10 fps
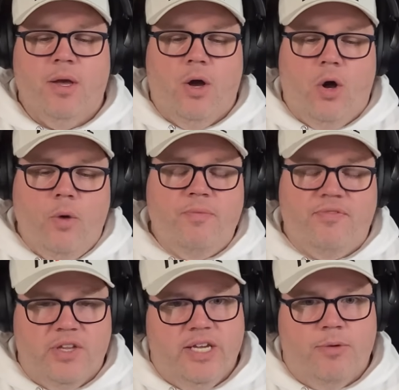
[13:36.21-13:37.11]

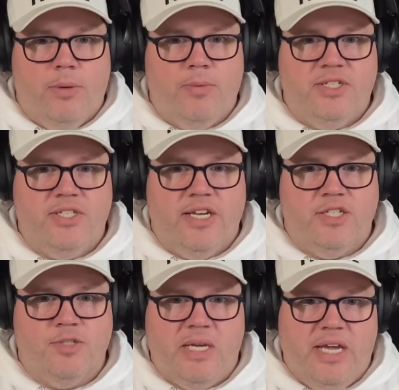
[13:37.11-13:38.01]
Hopefully, what we see
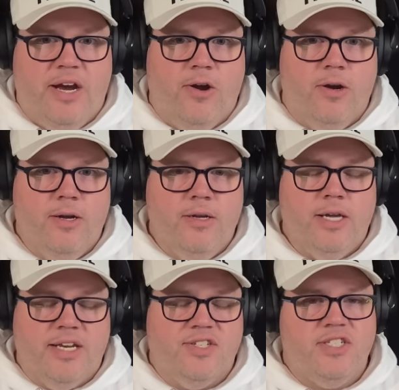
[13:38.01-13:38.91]
is Pierre
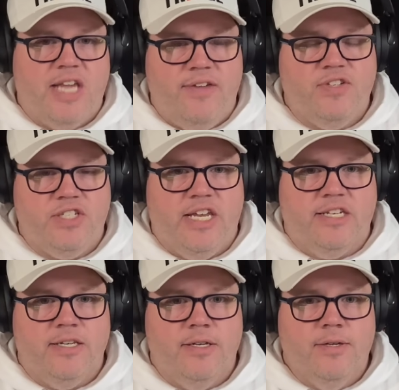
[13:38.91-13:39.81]
get a safe seat.